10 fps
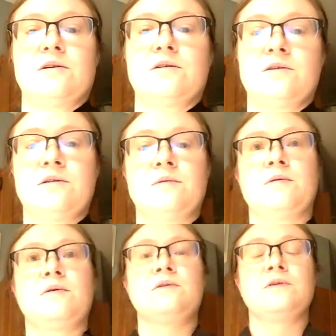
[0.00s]

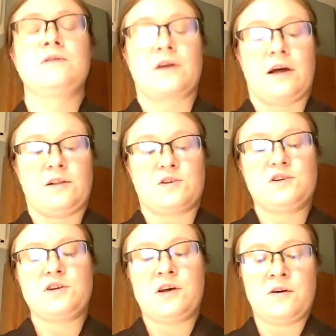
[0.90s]
The
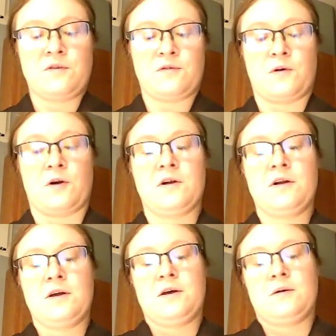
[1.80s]
colors for
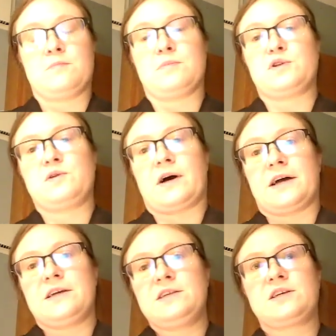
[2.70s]
blue
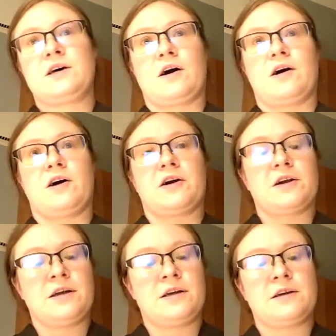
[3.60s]
eyes
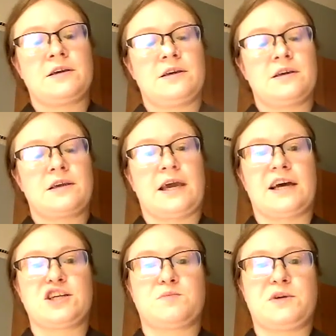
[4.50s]
are
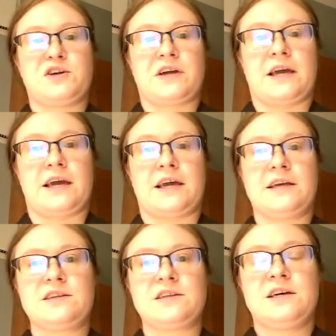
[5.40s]
Cashmere
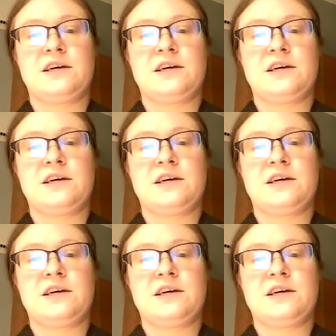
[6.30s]
Haze,